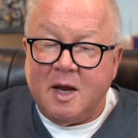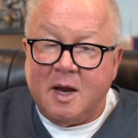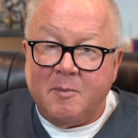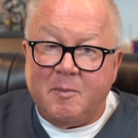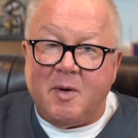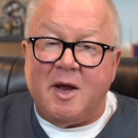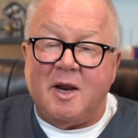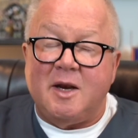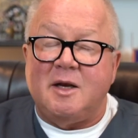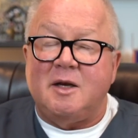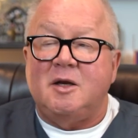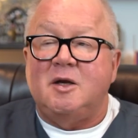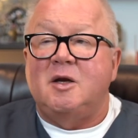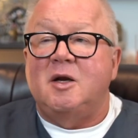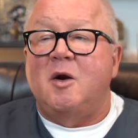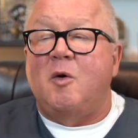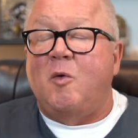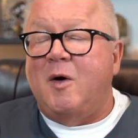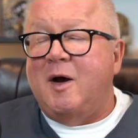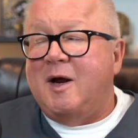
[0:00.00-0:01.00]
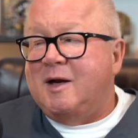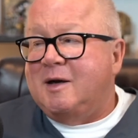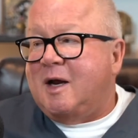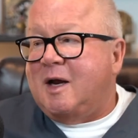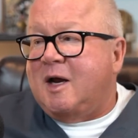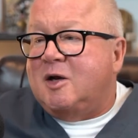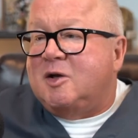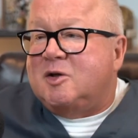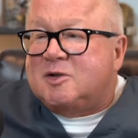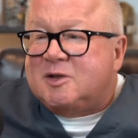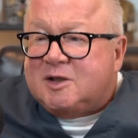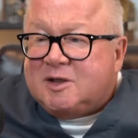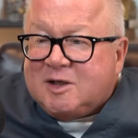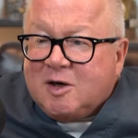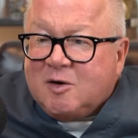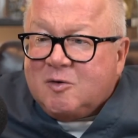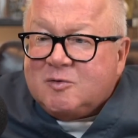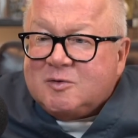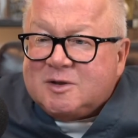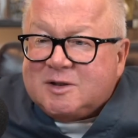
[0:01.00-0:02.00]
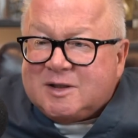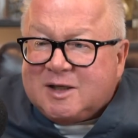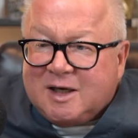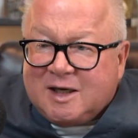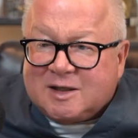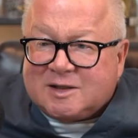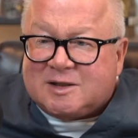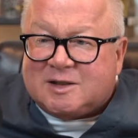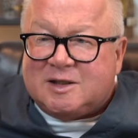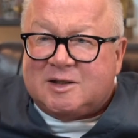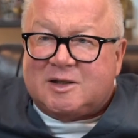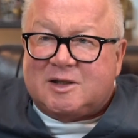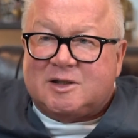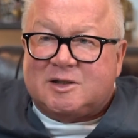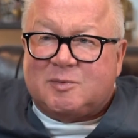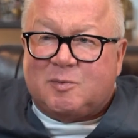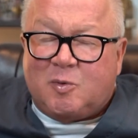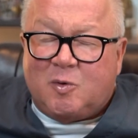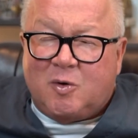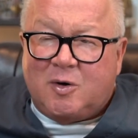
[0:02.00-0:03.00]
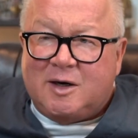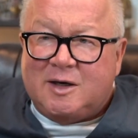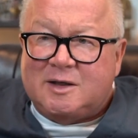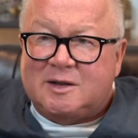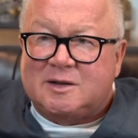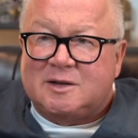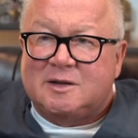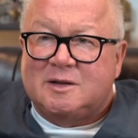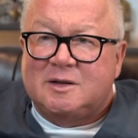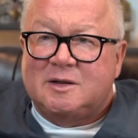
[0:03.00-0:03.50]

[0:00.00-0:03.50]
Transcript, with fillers: But you know what? I usually don't test at this point.